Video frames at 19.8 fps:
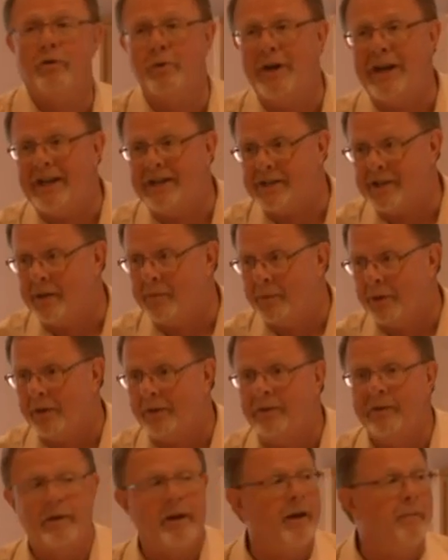
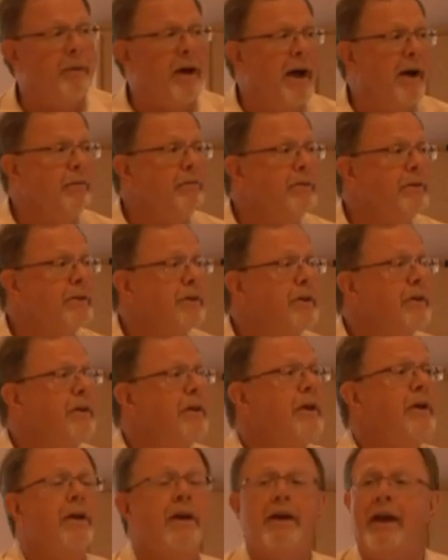reasonable amount,
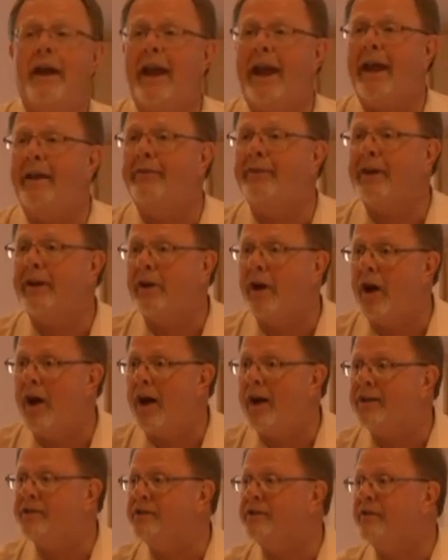and the
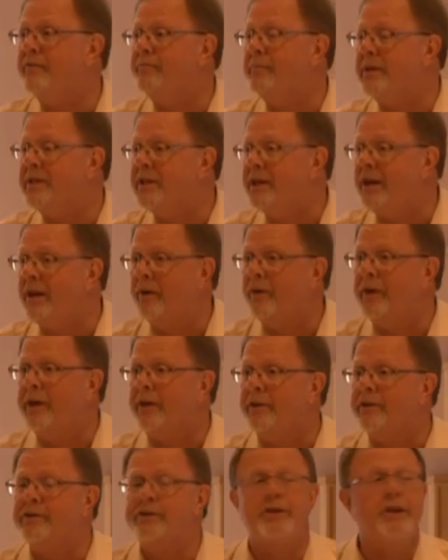cost of
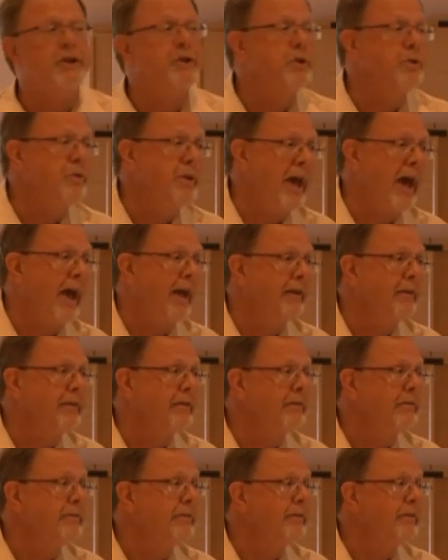materials to do that.
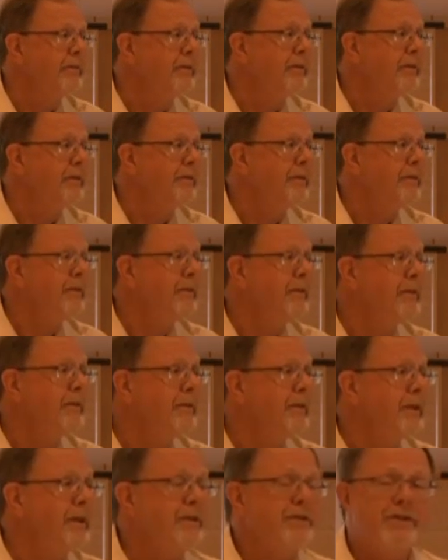
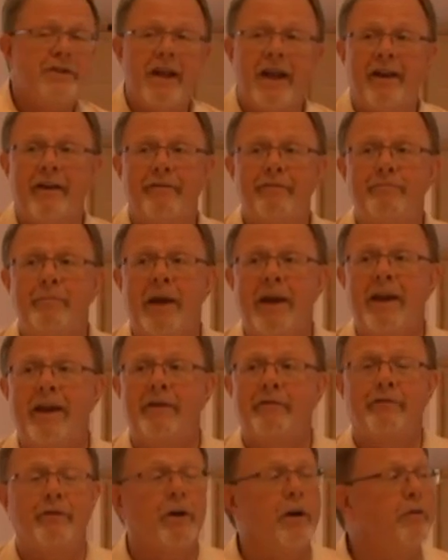Instead of
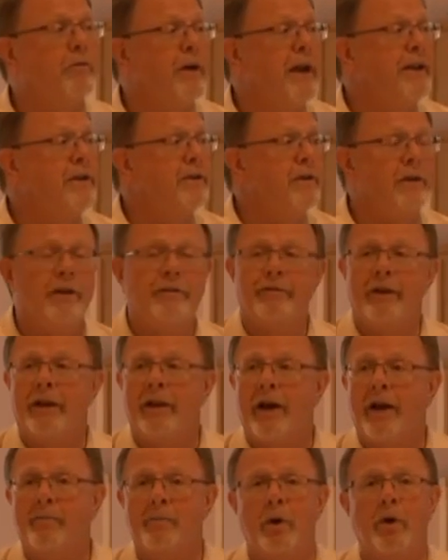paying for a rental of a
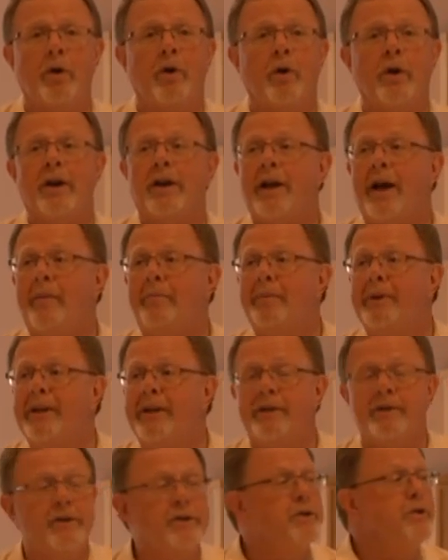lawnmower or a
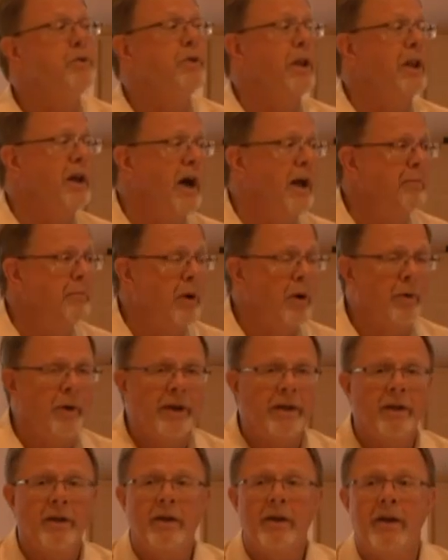company to do the lawn
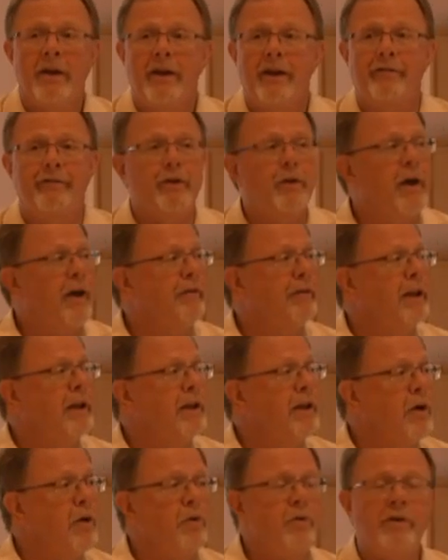mowing, if you have a
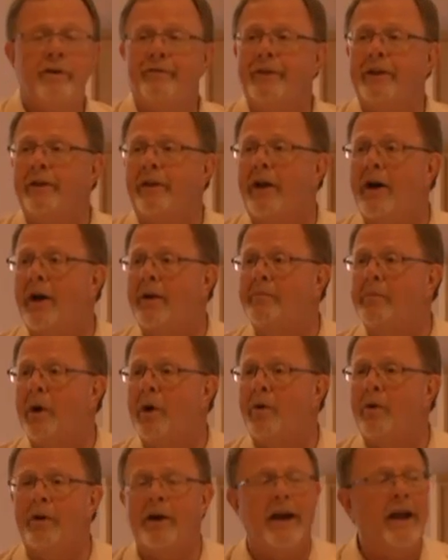loan of the
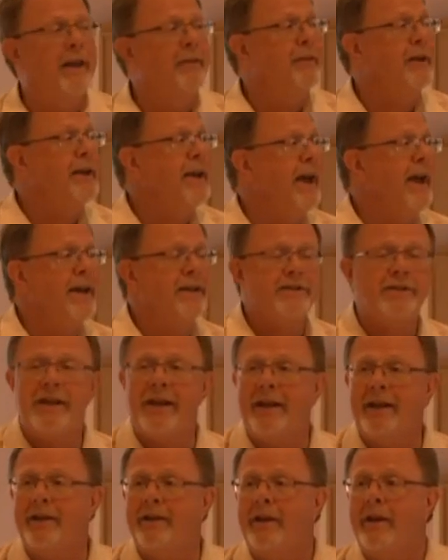lawnmower and the gas
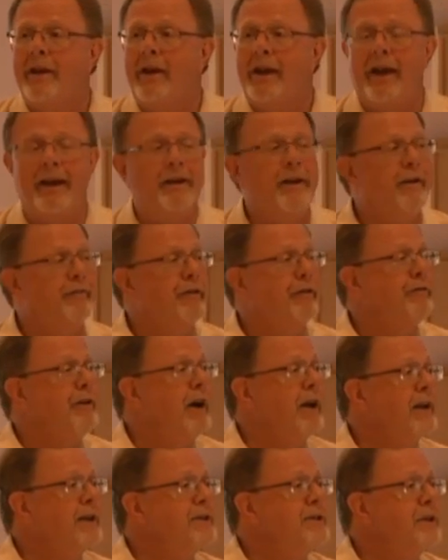in it and you have a
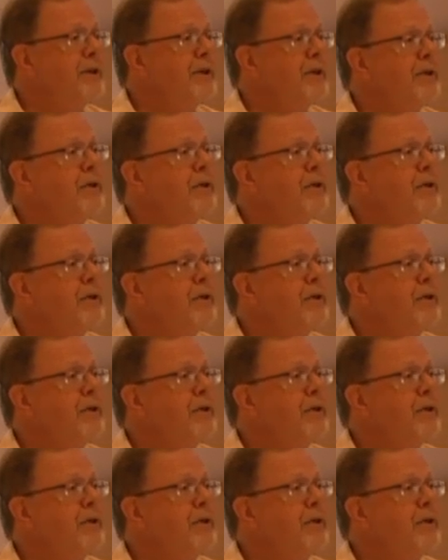volunteer to